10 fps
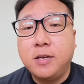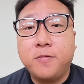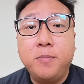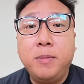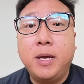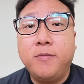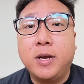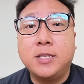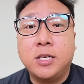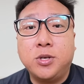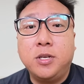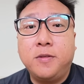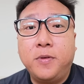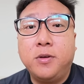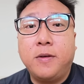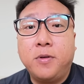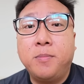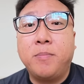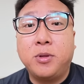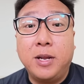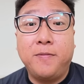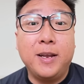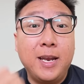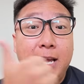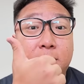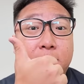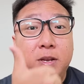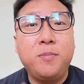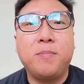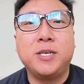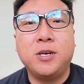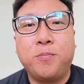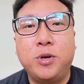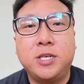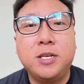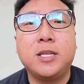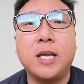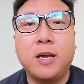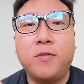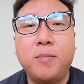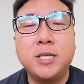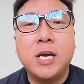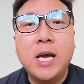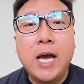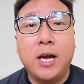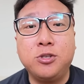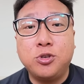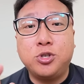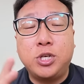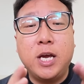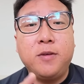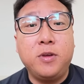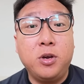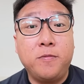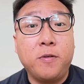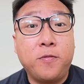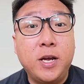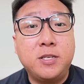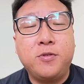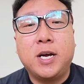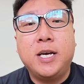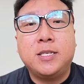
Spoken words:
it from me, man. If you guys enjoyed this video, definitely remember to leave a like on the video. It'd be much appreciated. Thank you very much. And also to share the video with your friends if you guys